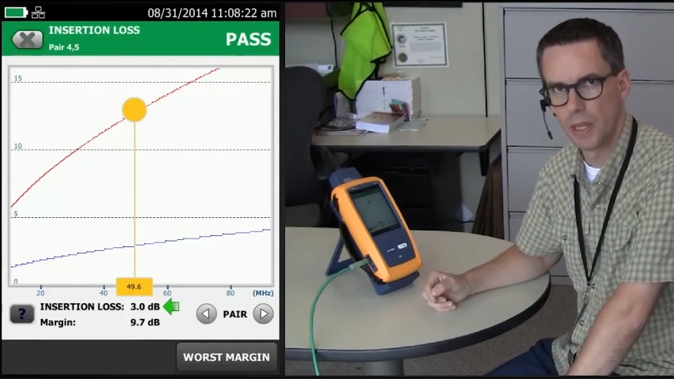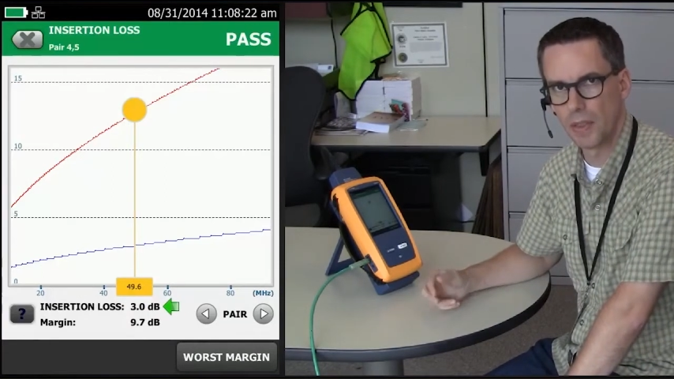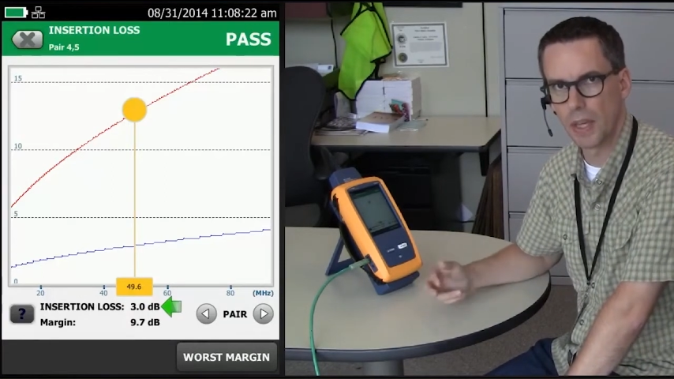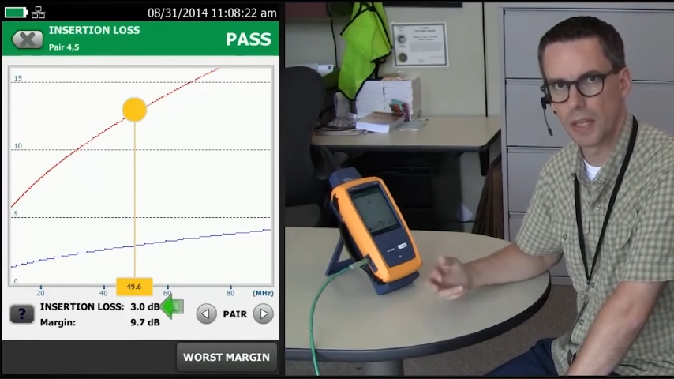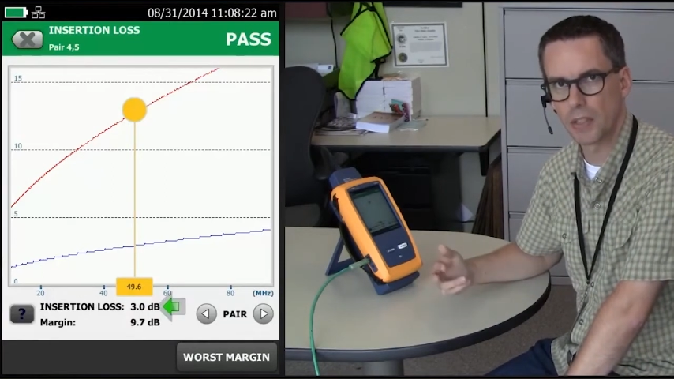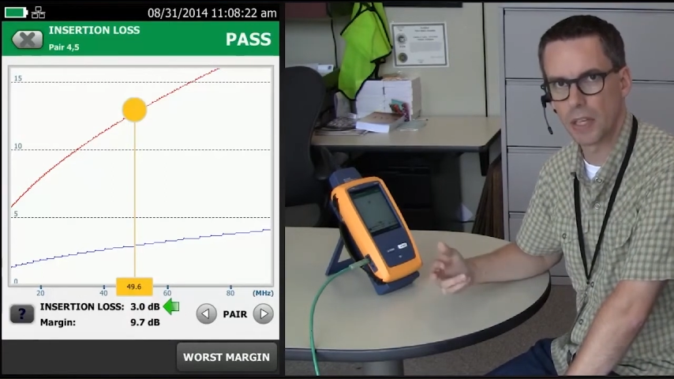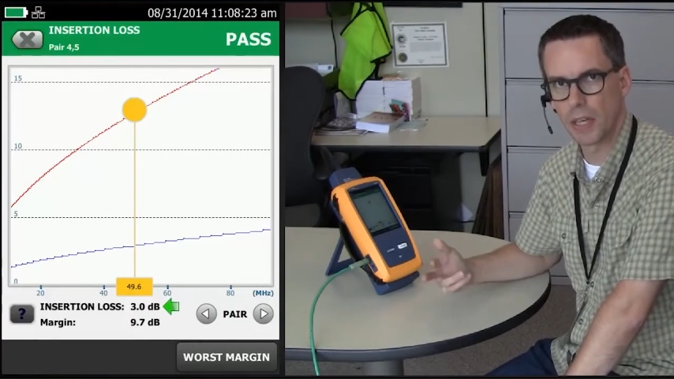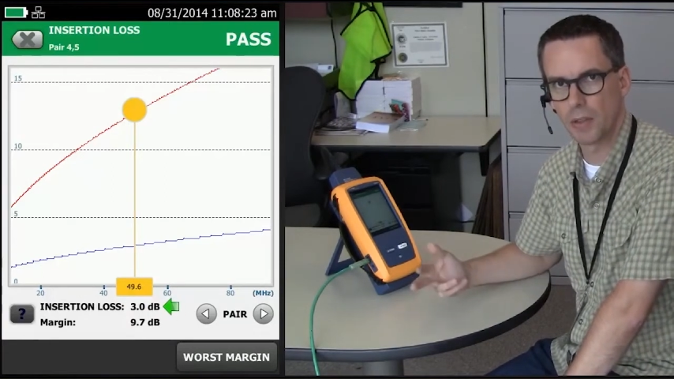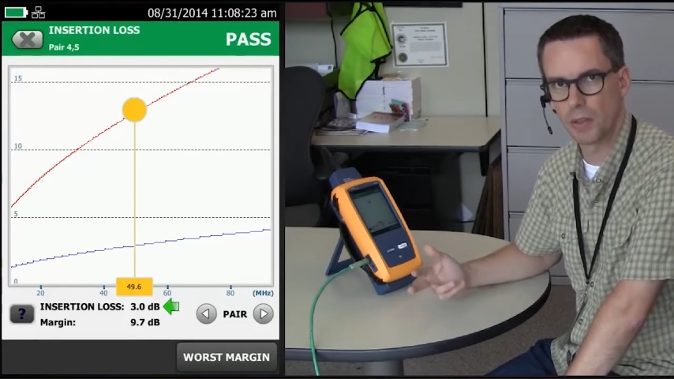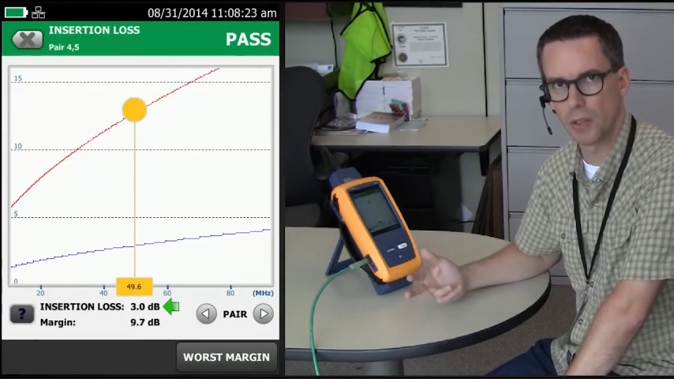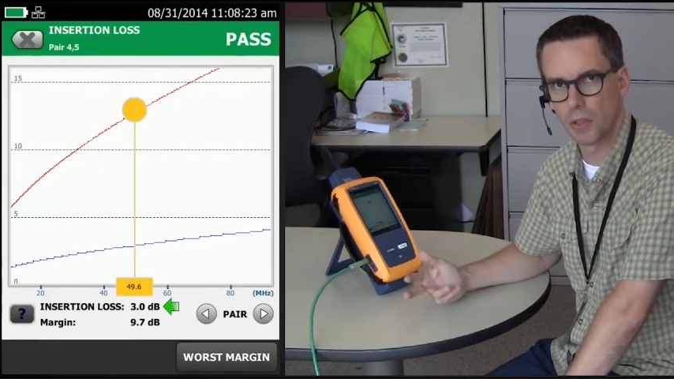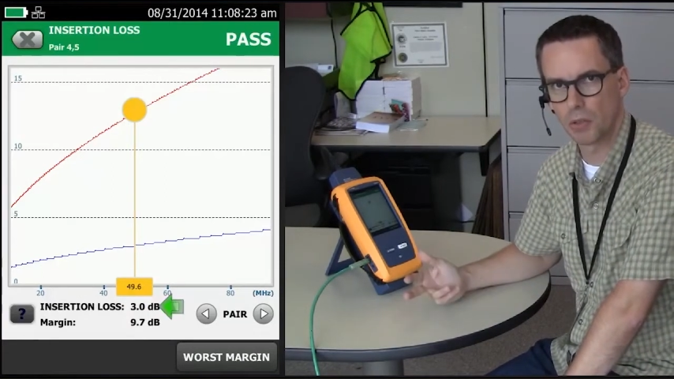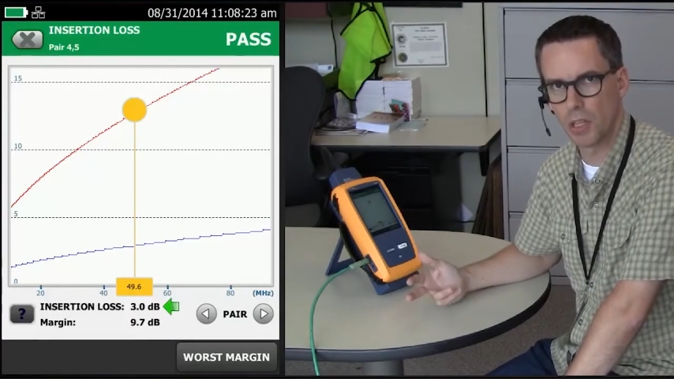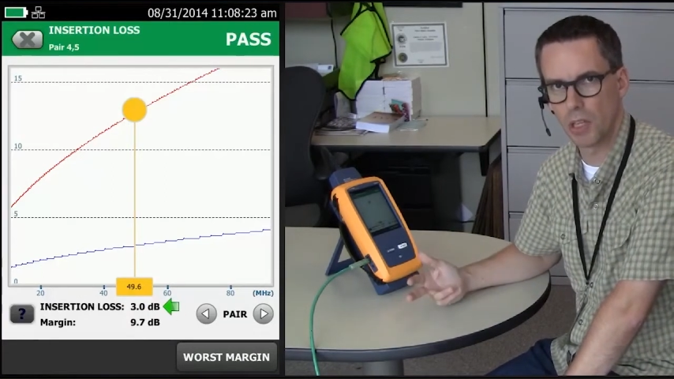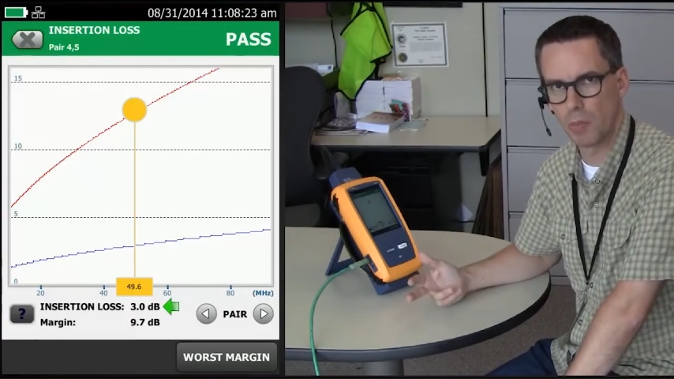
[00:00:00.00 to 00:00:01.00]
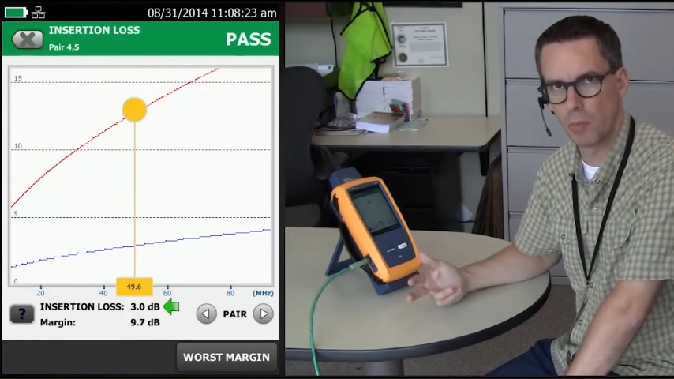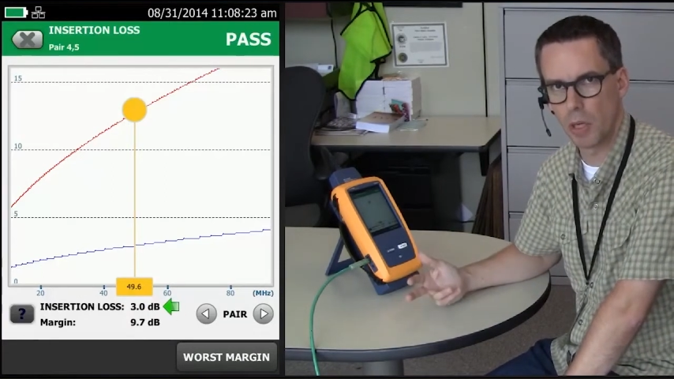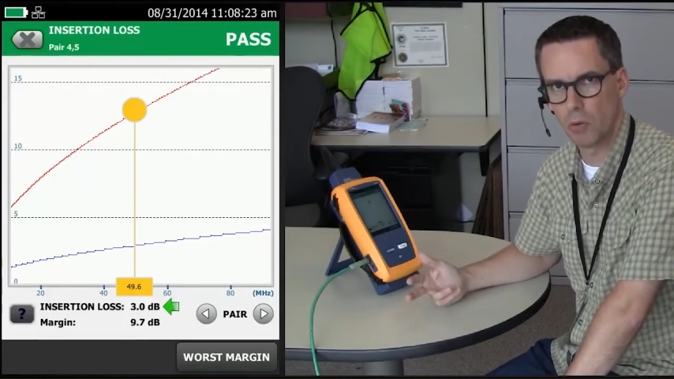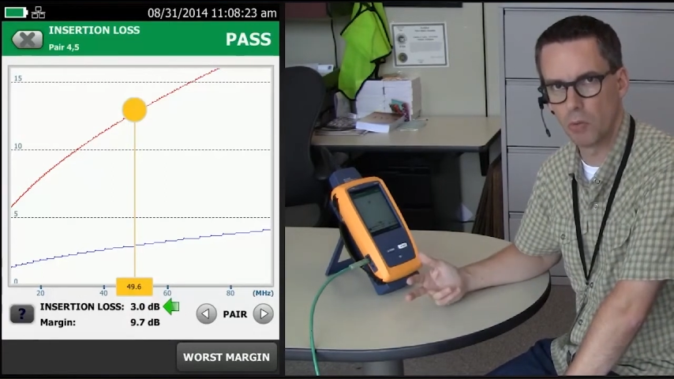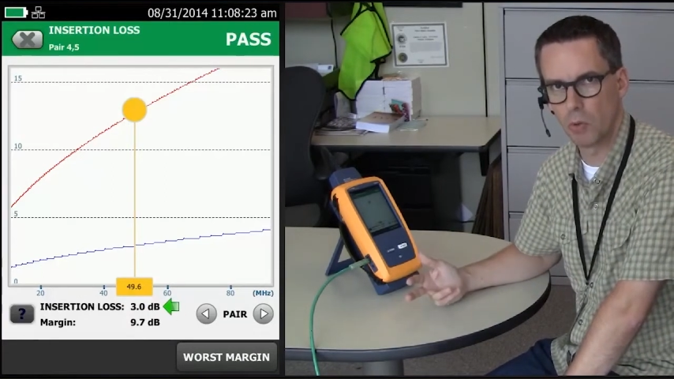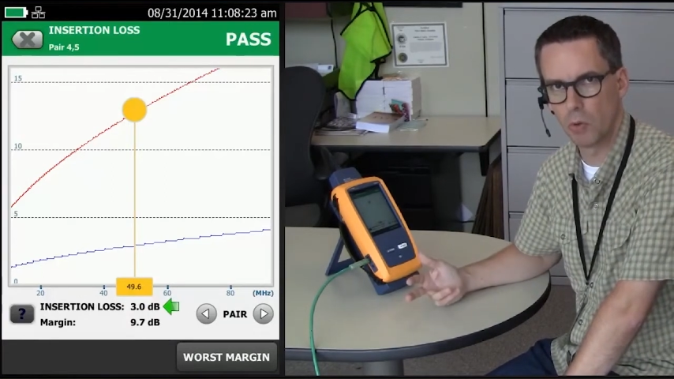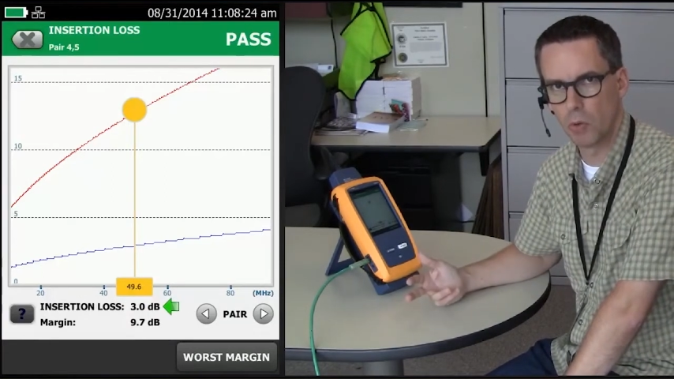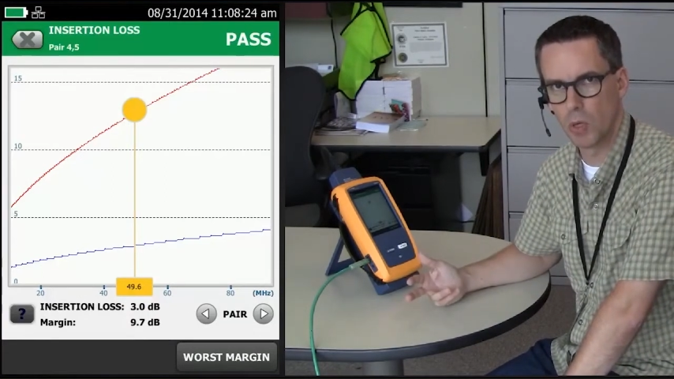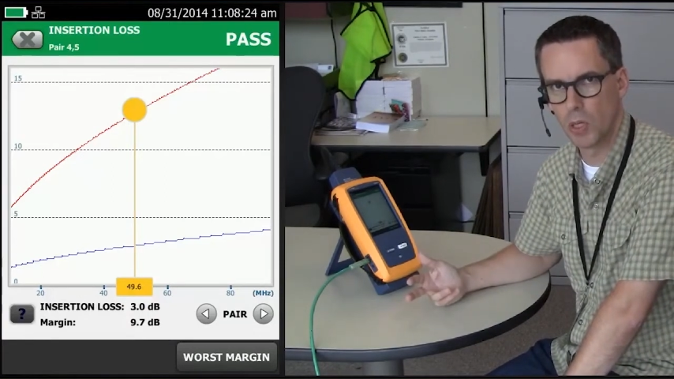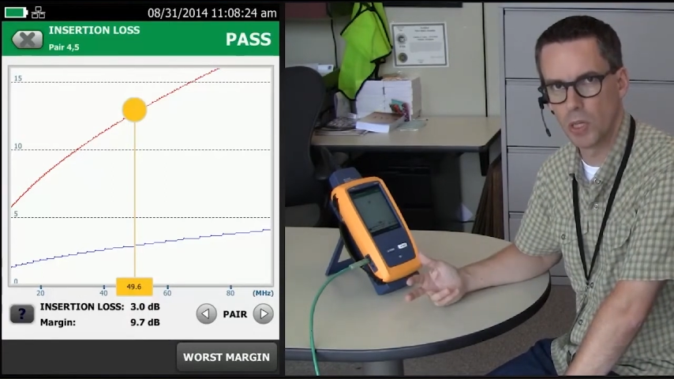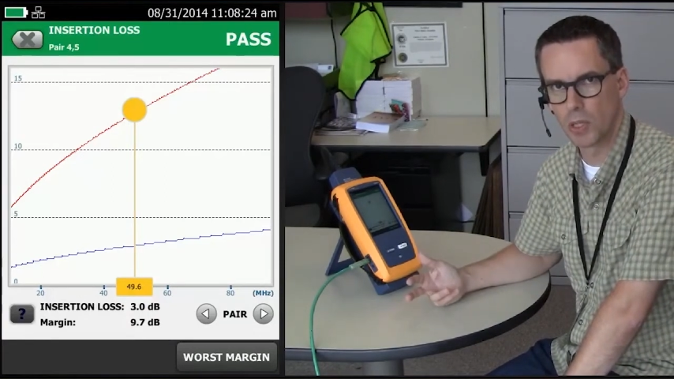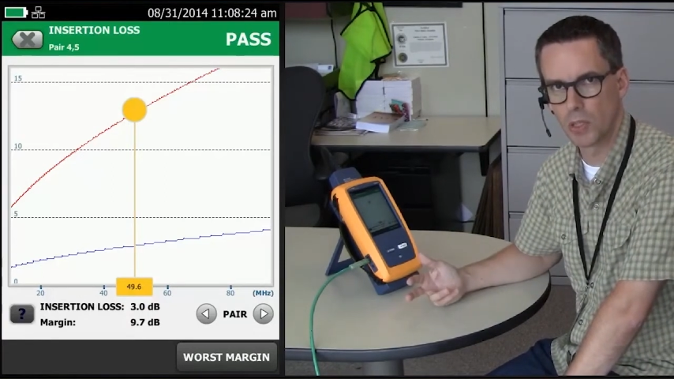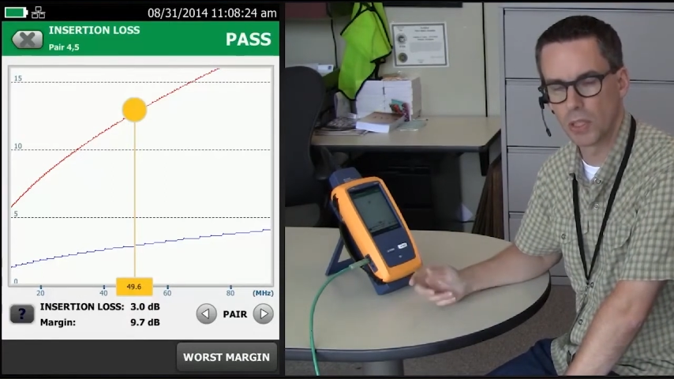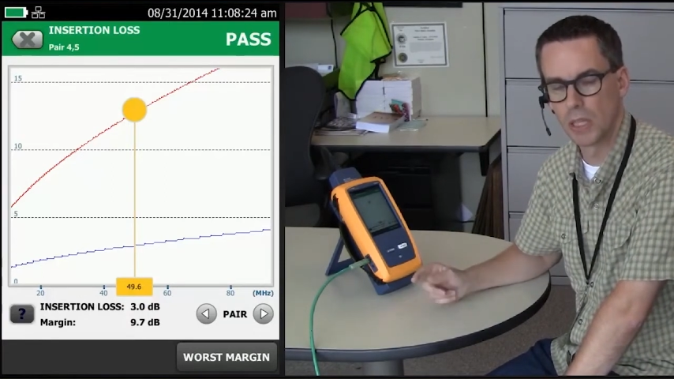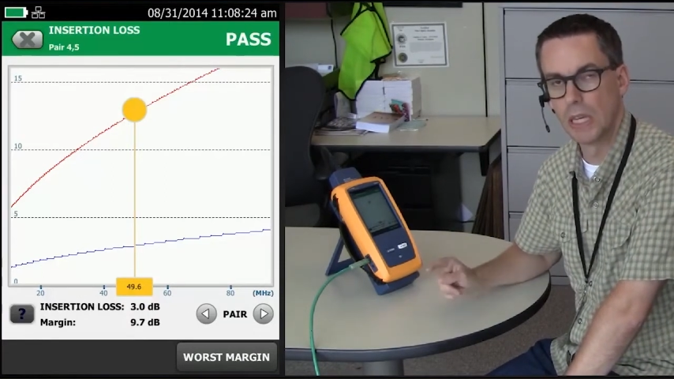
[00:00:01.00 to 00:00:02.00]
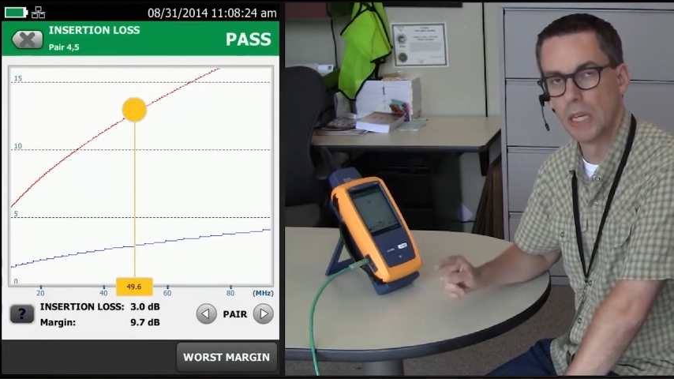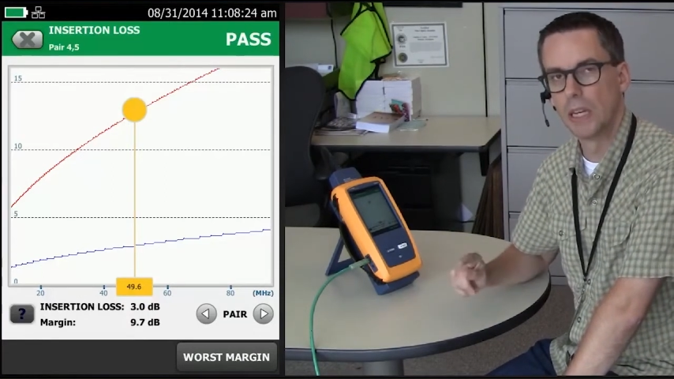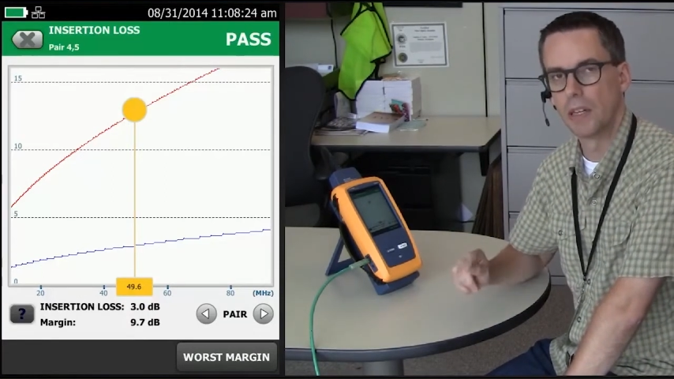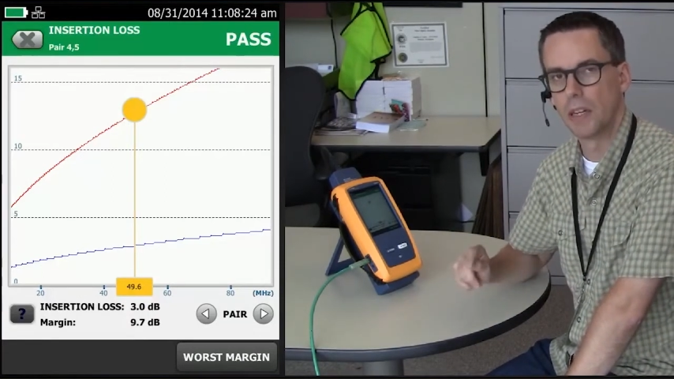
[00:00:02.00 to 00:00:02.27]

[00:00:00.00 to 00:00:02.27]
and that's how the three D B rule works.